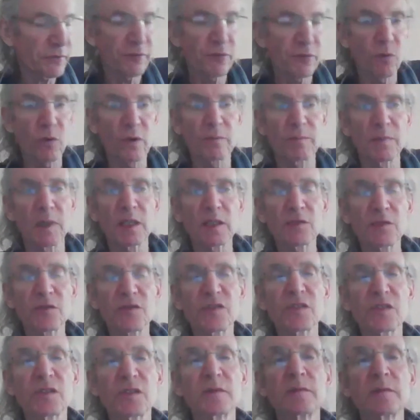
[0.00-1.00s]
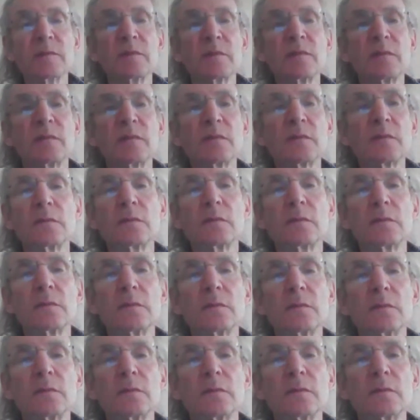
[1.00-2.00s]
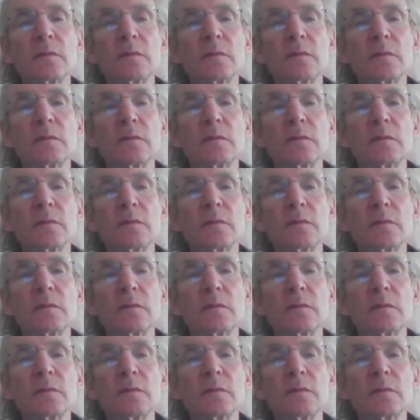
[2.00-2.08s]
four months? Yeah,